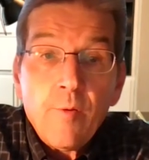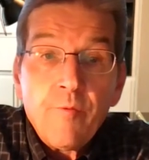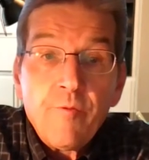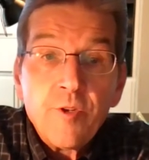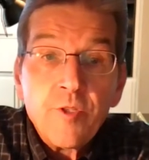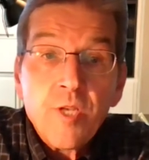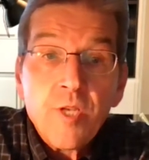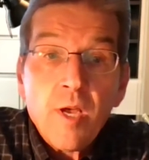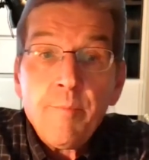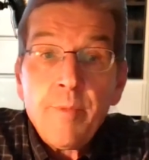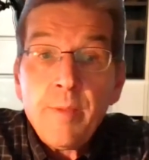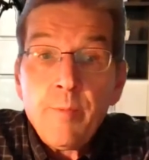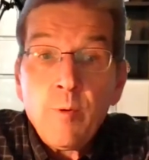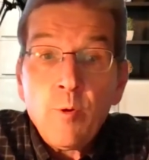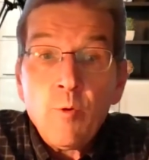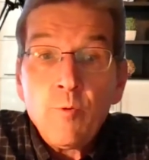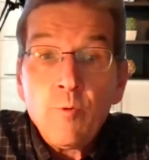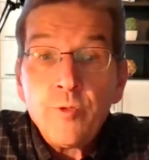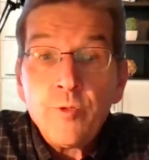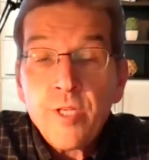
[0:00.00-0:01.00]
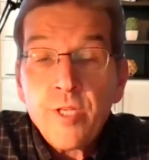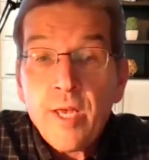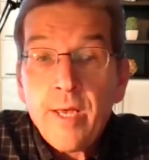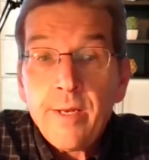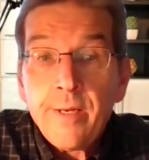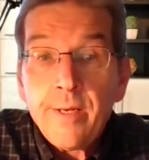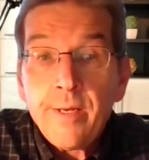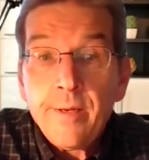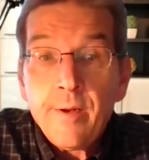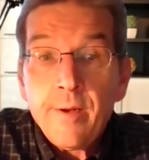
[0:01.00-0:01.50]
for some people who
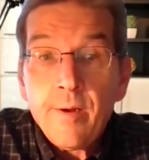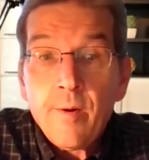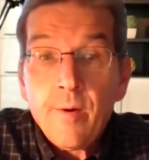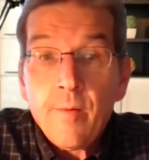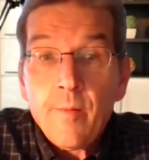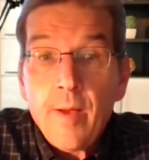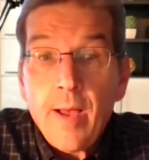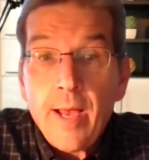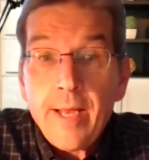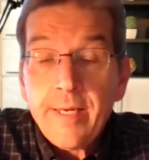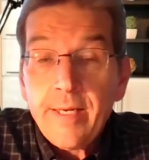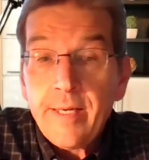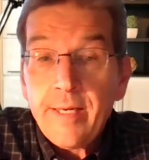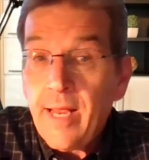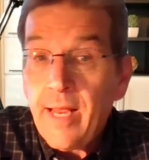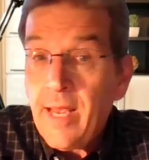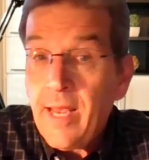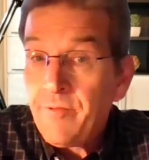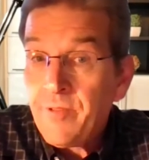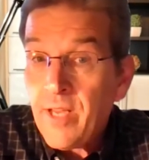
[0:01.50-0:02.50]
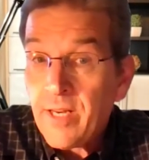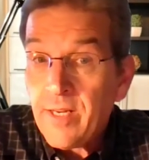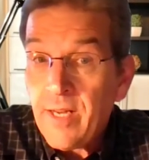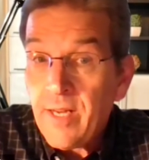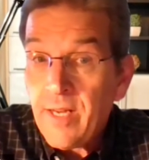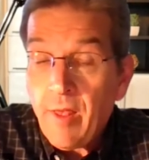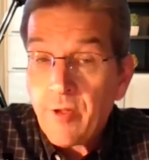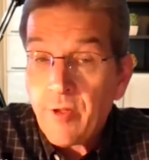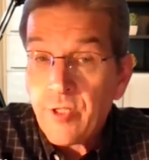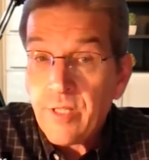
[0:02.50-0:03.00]
said, I didn't have
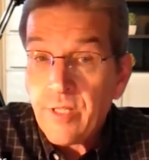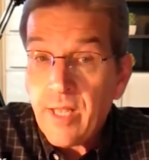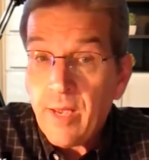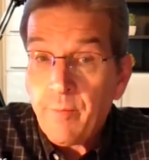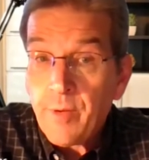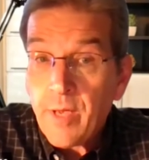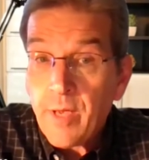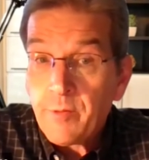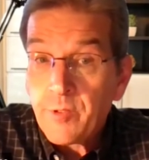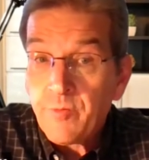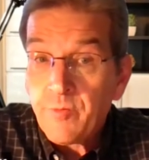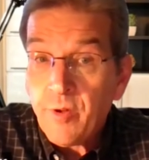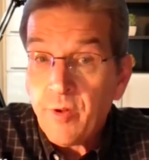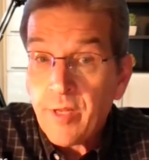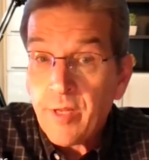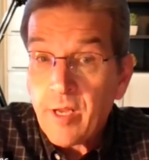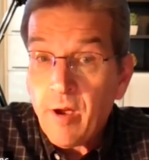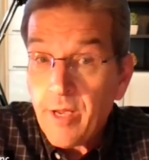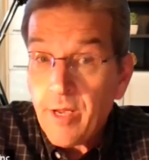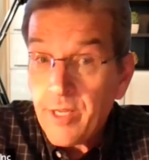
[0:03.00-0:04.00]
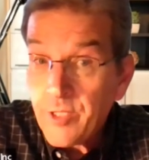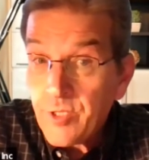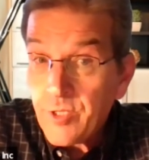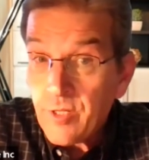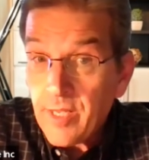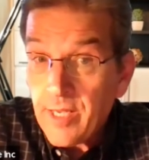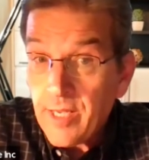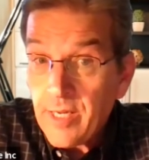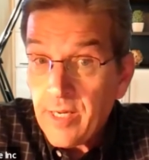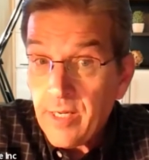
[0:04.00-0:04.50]
technology in that way, I was really
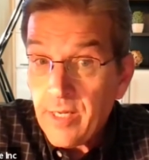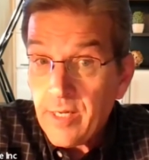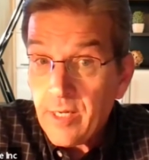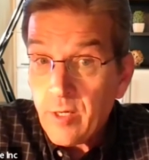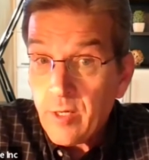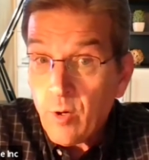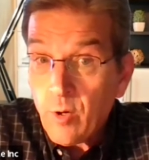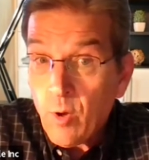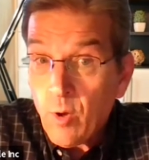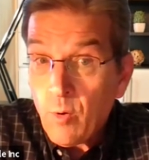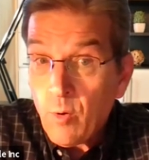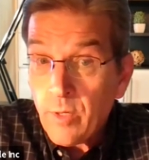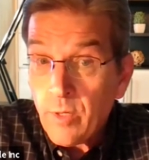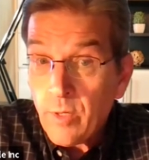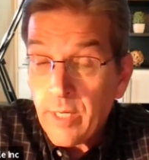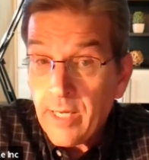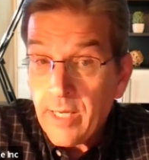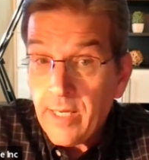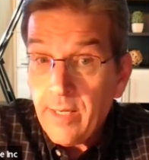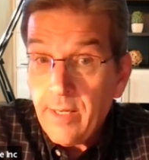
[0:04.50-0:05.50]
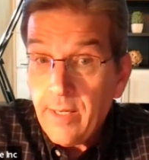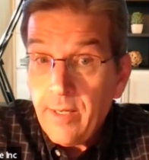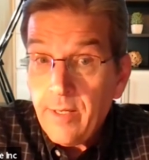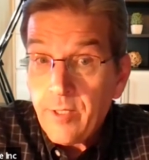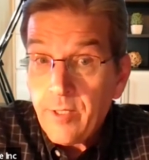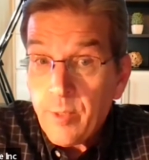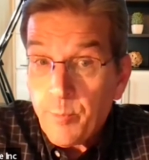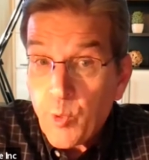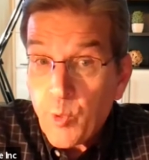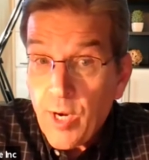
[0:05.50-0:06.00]
isolated and lonely,
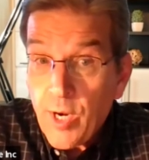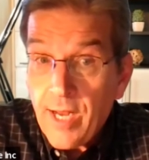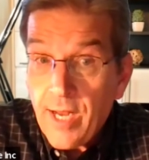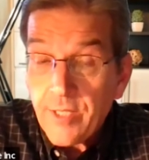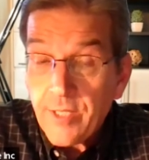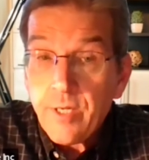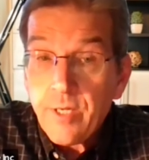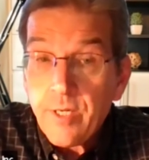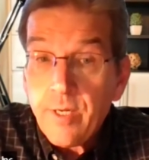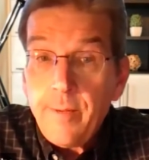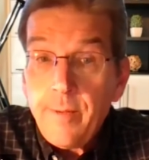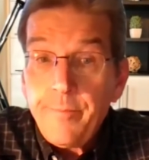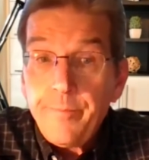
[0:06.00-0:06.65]
depressed.